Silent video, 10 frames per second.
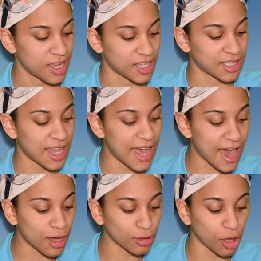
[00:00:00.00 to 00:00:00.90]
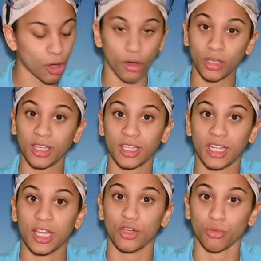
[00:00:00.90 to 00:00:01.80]
is, how long can
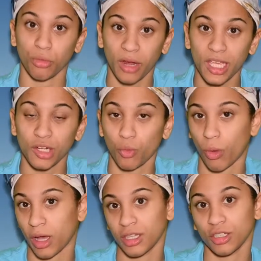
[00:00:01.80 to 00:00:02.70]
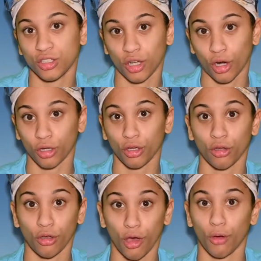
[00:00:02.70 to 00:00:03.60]
a great white shark
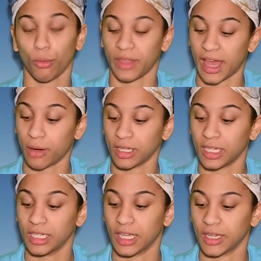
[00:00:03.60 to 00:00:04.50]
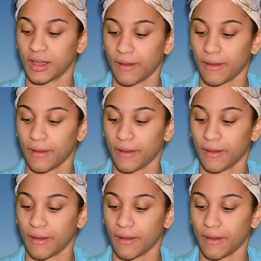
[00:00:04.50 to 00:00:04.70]
go without eating?